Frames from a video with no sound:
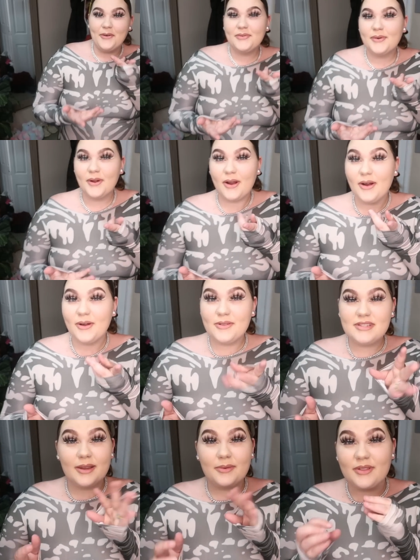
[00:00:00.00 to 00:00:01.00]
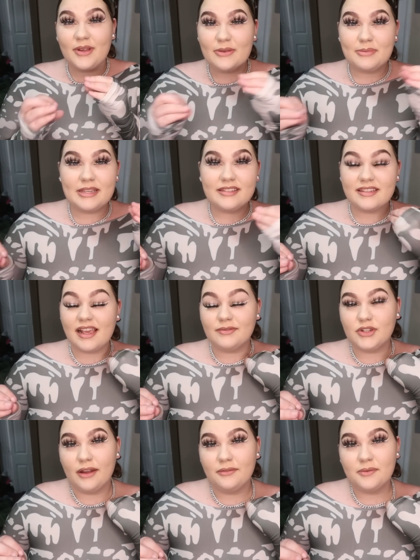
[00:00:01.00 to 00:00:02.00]
Overall, like with all the pieces
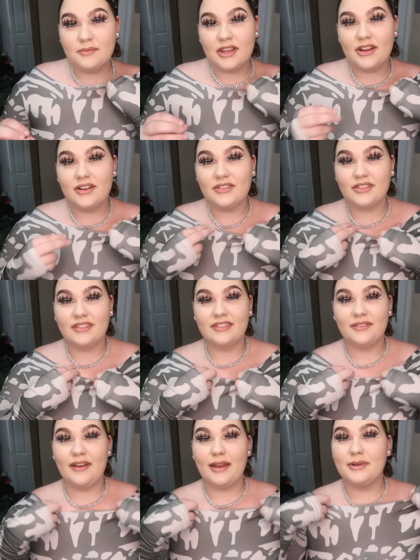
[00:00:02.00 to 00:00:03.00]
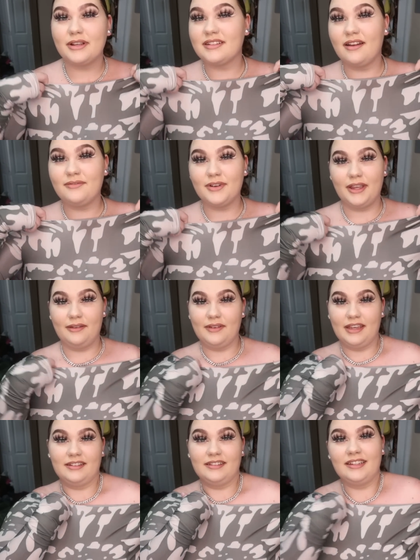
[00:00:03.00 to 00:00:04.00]
I've tried from there, the fabric's not
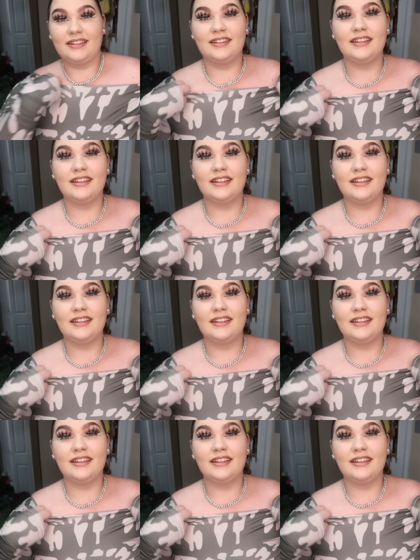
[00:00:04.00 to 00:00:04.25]
forgiving.